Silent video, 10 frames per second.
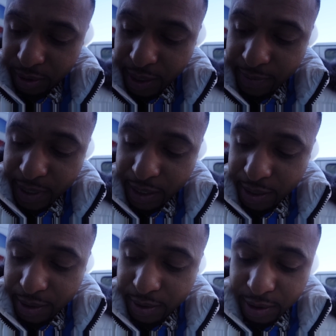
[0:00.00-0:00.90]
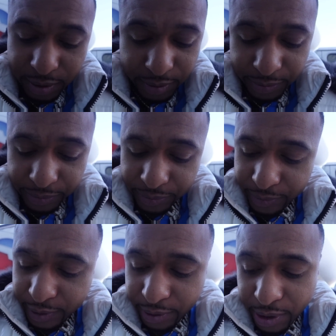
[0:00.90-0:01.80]
Hey man, y'all know
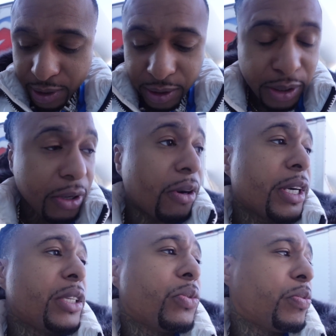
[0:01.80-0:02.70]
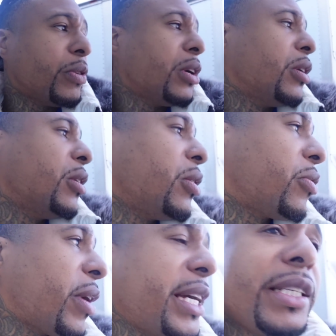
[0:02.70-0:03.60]
all these
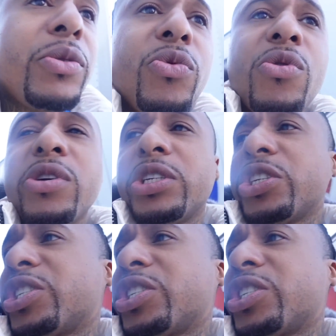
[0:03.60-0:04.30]
crazy wars and